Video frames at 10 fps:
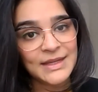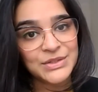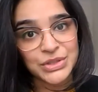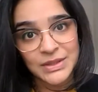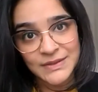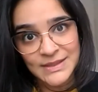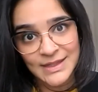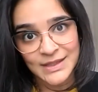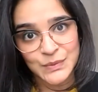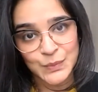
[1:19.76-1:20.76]
During
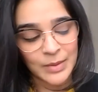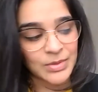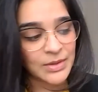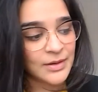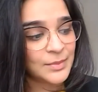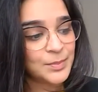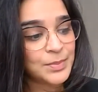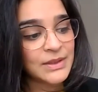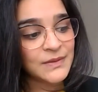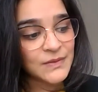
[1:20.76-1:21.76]
today's webinar,
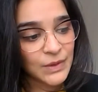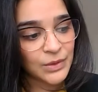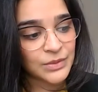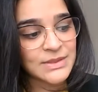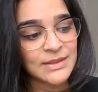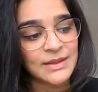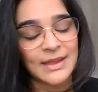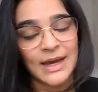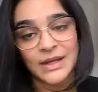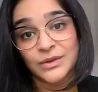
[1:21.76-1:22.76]
please note
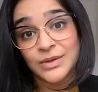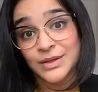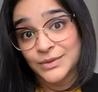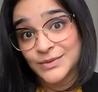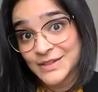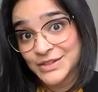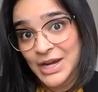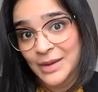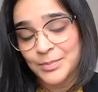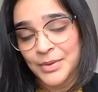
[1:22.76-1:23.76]
that you can use the
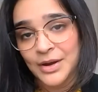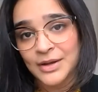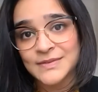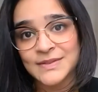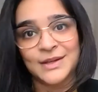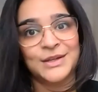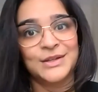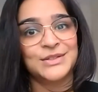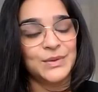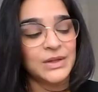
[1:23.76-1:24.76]
chat box
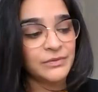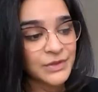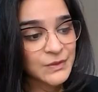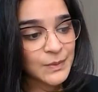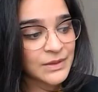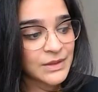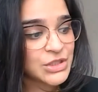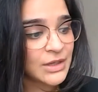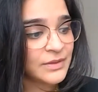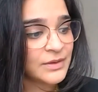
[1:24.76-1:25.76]
to converse with
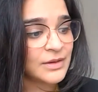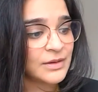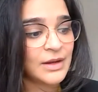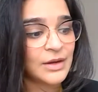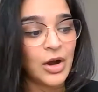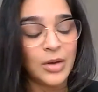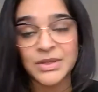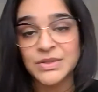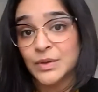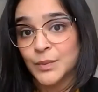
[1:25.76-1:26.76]
each other and
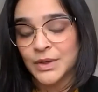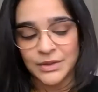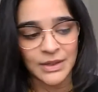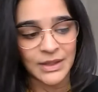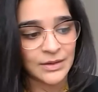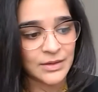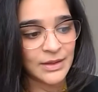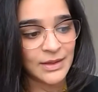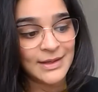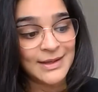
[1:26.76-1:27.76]
comment on what you're
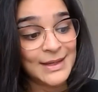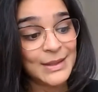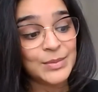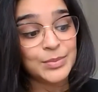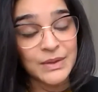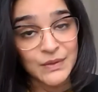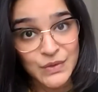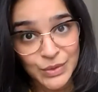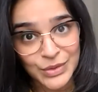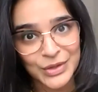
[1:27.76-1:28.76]
hearing. Please
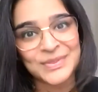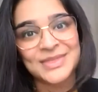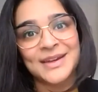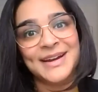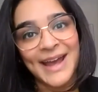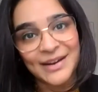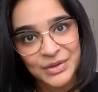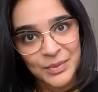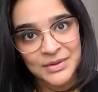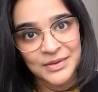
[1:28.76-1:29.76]
do note that
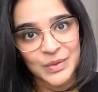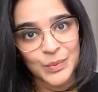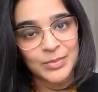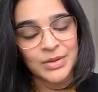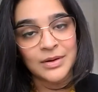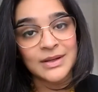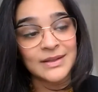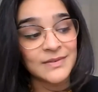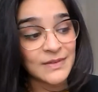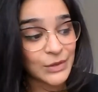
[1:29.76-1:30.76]
everyone on the webinar
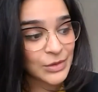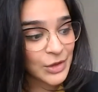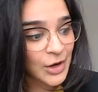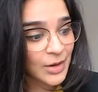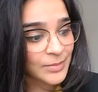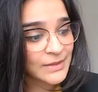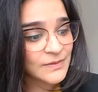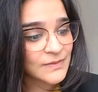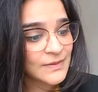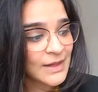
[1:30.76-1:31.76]
can see your
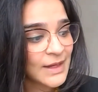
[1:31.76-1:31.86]
comments.